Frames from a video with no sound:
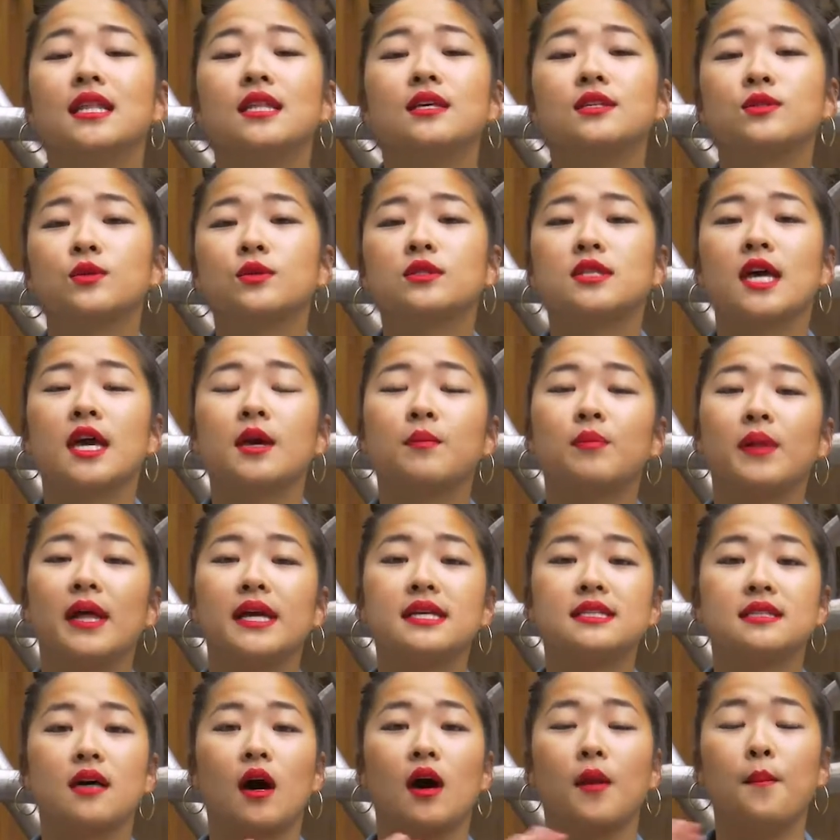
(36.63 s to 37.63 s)
This will take
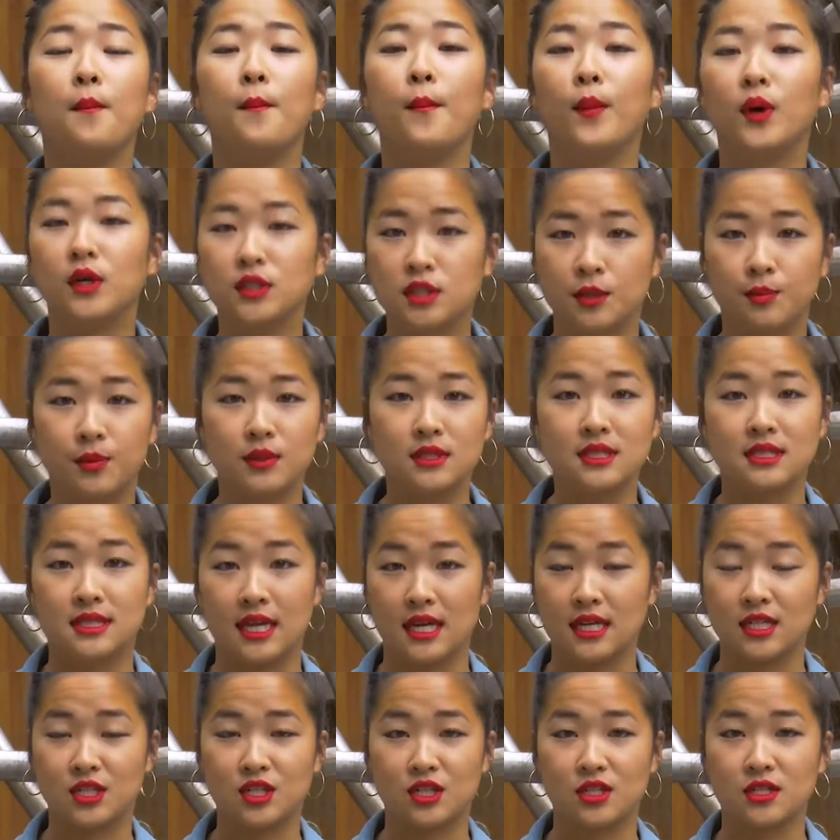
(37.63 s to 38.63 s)
place on multiple
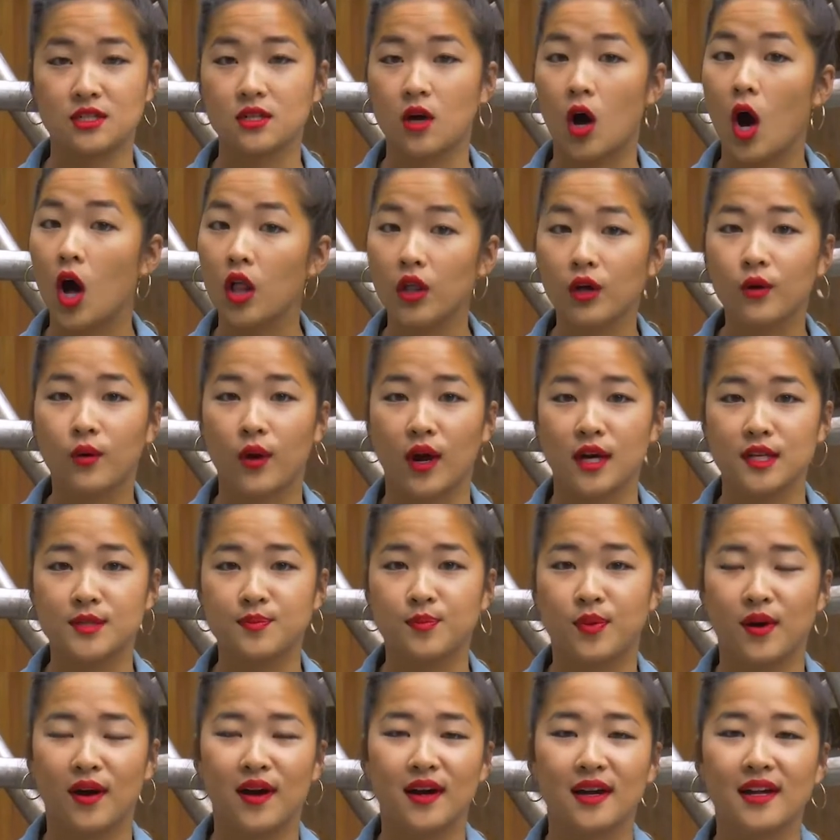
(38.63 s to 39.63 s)
stages all
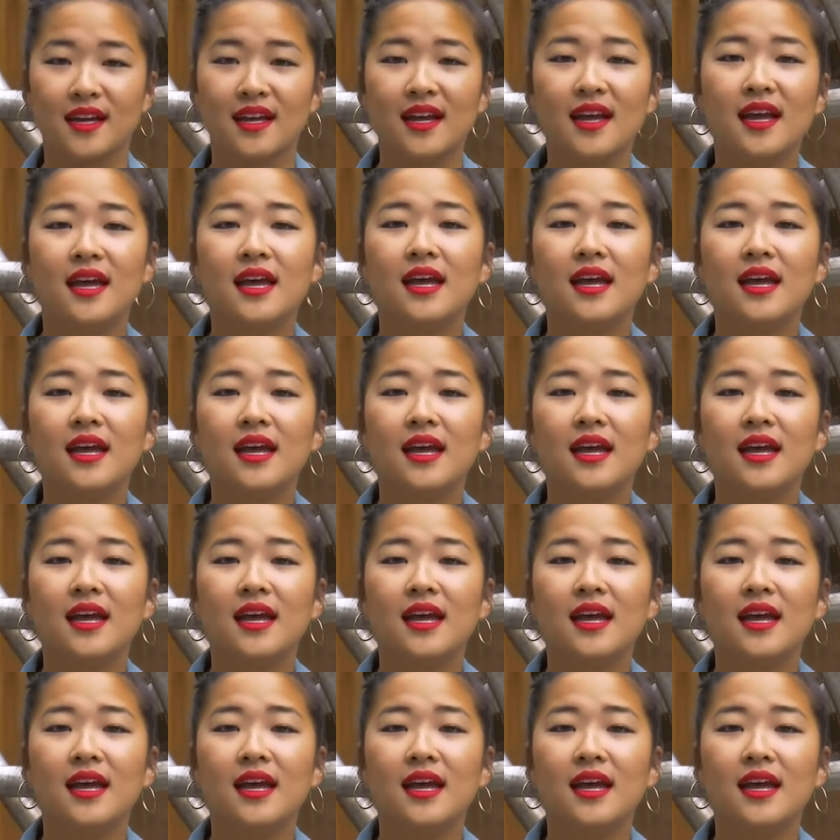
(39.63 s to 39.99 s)
across Prague.